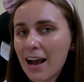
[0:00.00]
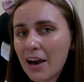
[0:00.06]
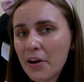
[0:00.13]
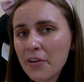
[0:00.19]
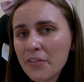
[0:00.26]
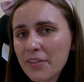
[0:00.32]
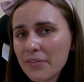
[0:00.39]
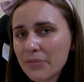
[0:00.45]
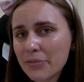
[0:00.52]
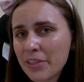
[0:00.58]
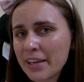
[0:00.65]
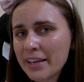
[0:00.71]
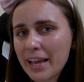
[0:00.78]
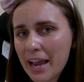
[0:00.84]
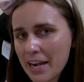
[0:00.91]
don't
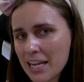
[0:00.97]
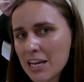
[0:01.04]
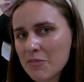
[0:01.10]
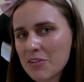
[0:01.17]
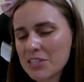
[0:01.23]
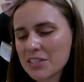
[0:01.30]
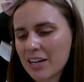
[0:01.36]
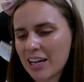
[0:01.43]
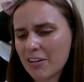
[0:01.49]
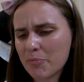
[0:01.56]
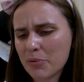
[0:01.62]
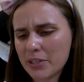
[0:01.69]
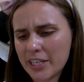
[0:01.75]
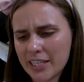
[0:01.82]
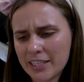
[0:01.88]
think any of us kind of
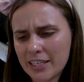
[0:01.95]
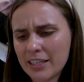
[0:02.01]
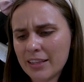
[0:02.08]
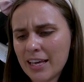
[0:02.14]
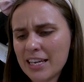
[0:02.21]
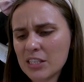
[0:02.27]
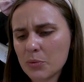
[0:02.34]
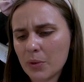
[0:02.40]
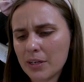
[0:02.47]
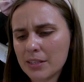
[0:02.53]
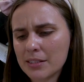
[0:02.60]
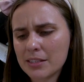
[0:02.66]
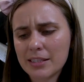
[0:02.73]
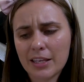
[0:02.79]
predicted these ones.